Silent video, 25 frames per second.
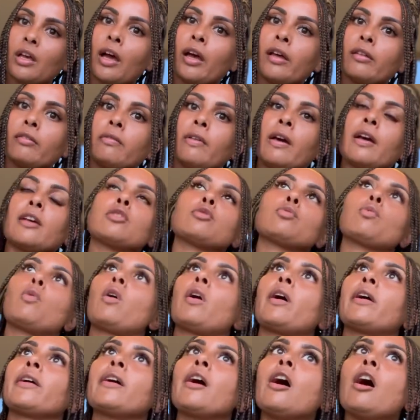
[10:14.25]
And that's
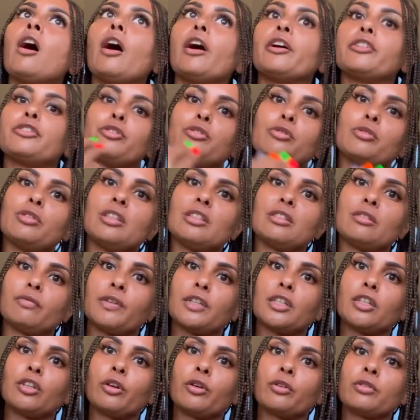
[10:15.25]
why I do these
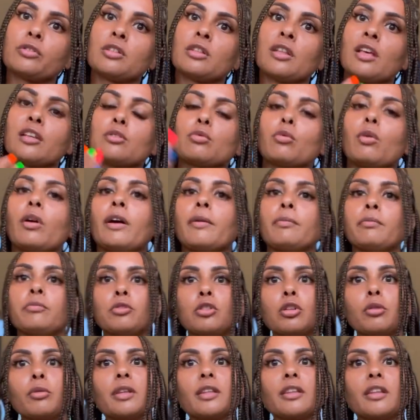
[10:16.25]
videos, and that's why I'm
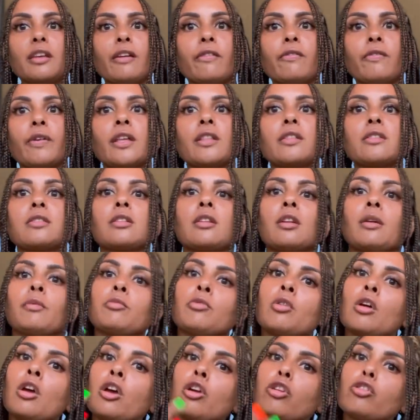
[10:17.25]
doing the events, and I'm
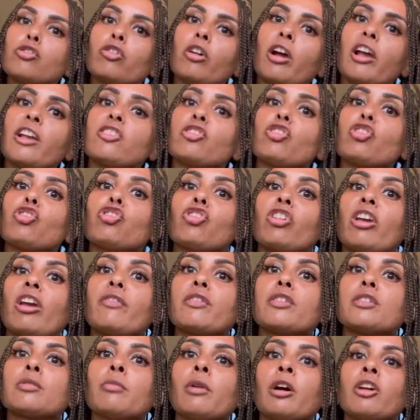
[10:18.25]
trying to share
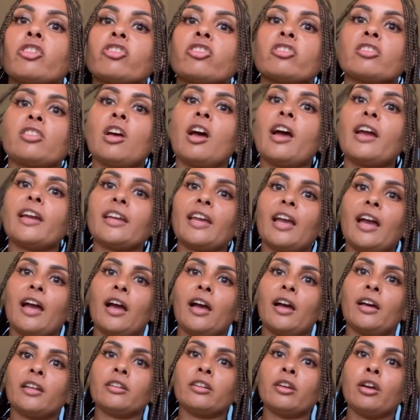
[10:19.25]
as much as I
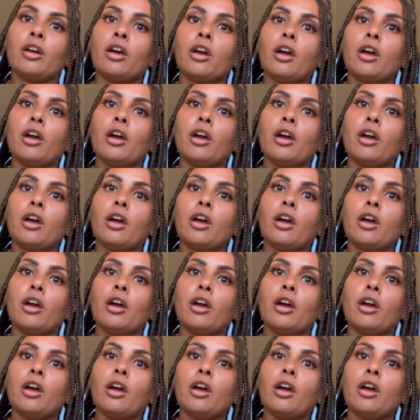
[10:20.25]
can.